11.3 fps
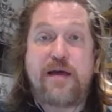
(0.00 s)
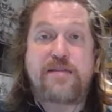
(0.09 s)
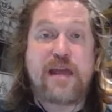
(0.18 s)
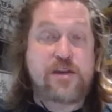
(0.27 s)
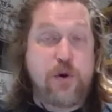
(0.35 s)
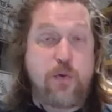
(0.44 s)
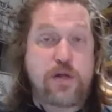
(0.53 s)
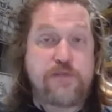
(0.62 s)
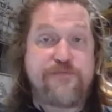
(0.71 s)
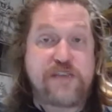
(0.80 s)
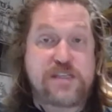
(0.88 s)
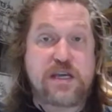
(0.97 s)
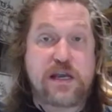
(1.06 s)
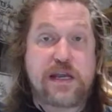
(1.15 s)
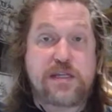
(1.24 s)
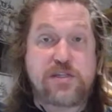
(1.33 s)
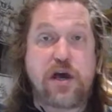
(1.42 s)
they don't want to
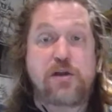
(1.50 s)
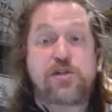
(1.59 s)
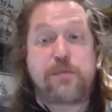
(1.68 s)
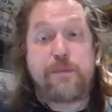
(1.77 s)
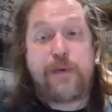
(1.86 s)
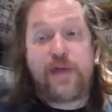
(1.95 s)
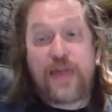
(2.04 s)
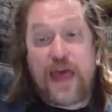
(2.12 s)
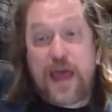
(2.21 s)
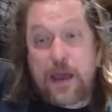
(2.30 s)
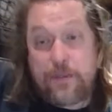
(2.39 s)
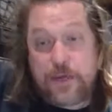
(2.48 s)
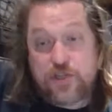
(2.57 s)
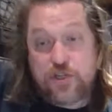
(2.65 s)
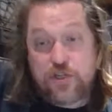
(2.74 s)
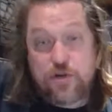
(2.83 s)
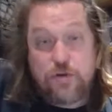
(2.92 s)
physically touch, but they're happy
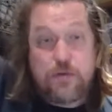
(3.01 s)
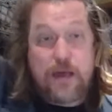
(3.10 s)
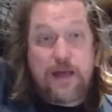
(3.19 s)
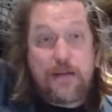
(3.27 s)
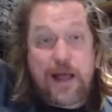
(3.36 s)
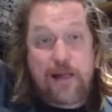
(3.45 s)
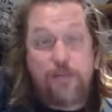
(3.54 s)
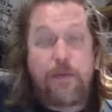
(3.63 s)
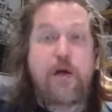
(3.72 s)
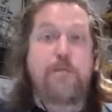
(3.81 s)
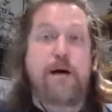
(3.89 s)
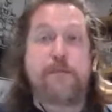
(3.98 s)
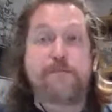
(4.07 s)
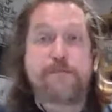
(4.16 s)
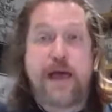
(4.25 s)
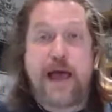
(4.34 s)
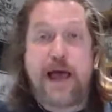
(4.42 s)
to do elbow bump
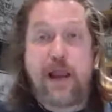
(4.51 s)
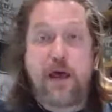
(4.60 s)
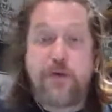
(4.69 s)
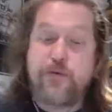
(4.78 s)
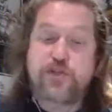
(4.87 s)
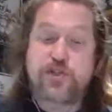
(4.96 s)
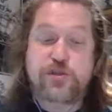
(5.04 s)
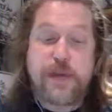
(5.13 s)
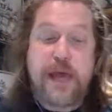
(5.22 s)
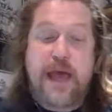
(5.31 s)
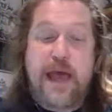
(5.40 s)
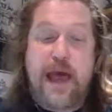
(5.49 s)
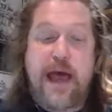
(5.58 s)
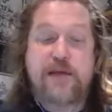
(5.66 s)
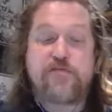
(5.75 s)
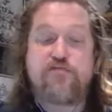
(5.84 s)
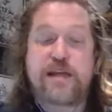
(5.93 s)
hellos
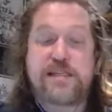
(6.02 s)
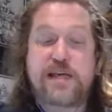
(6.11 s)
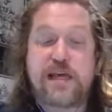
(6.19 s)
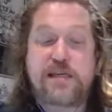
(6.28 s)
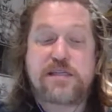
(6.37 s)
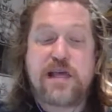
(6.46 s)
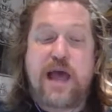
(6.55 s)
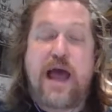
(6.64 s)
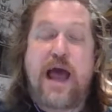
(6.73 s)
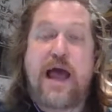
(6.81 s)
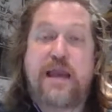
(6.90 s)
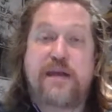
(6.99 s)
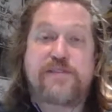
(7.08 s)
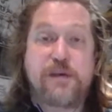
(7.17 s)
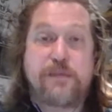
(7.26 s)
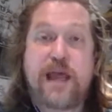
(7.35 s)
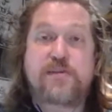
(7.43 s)
and greetings. And if
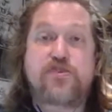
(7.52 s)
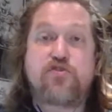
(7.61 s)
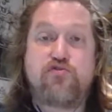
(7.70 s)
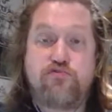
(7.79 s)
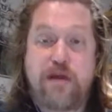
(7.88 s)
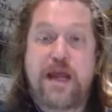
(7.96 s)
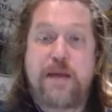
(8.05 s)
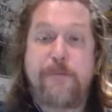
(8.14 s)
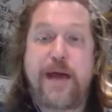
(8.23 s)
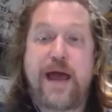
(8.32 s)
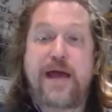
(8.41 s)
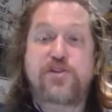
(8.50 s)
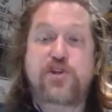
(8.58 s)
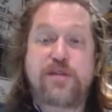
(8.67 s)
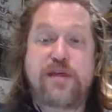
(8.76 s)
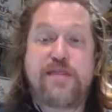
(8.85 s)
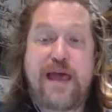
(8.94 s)
somebody has a green badge,
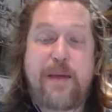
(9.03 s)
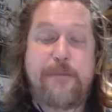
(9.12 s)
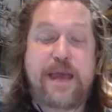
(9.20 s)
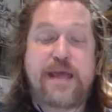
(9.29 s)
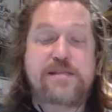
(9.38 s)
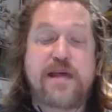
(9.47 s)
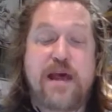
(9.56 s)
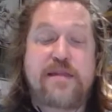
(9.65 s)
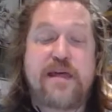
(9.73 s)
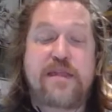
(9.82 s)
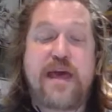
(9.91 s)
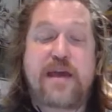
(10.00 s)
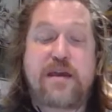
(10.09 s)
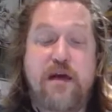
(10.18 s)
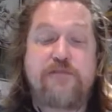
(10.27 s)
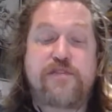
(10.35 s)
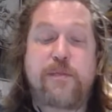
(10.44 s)
then that means that they're
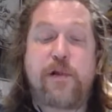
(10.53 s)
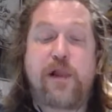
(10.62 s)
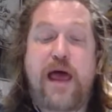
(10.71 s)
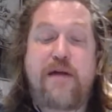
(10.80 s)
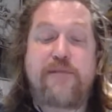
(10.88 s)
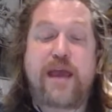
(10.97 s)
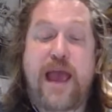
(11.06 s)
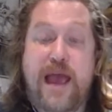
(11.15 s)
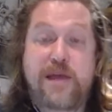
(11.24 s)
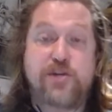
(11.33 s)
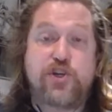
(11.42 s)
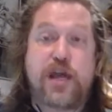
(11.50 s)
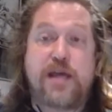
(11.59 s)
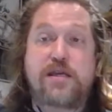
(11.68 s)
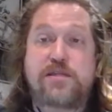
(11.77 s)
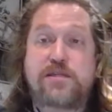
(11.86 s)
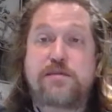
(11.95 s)
comfortable having
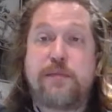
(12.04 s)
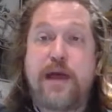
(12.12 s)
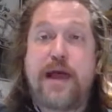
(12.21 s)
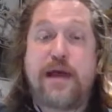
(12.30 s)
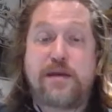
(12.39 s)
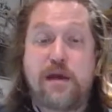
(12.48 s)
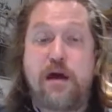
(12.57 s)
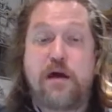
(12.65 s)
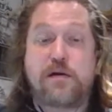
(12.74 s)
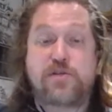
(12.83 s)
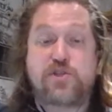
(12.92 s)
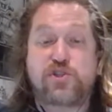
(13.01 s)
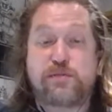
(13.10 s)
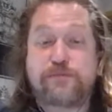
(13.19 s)
handshakes and hugs.